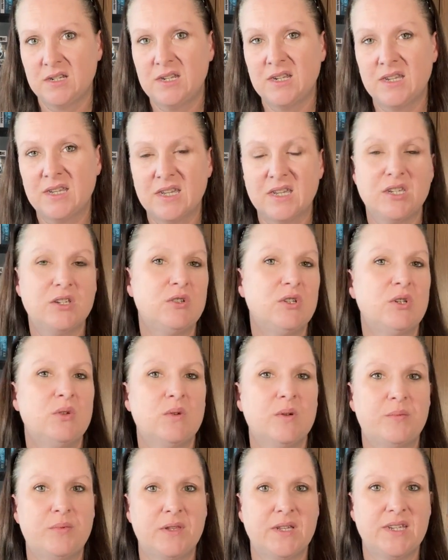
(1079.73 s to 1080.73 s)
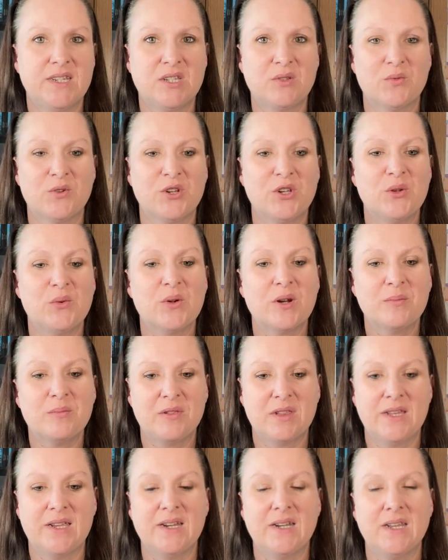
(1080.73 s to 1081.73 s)
to get you to a place where you are
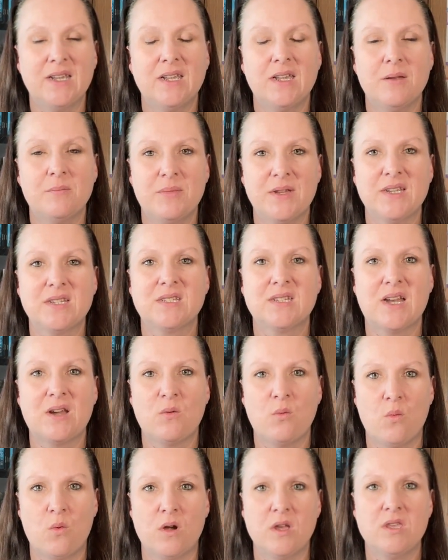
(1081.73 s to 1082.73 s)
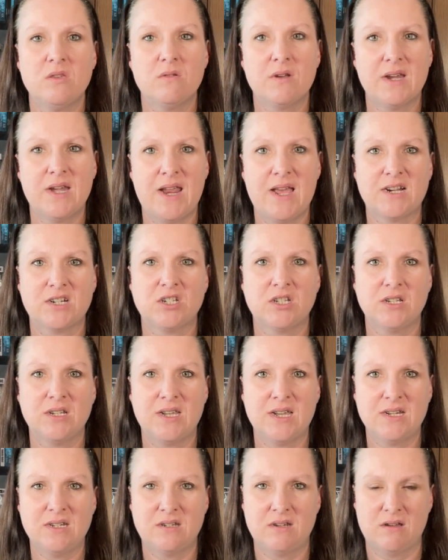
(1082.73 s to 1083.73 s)
planning based on what you can actually
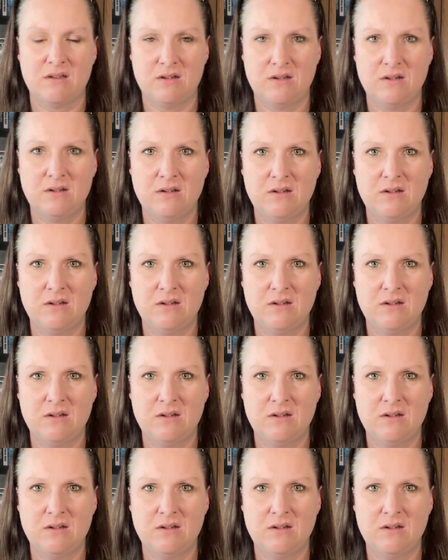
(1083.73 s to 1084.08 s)
get done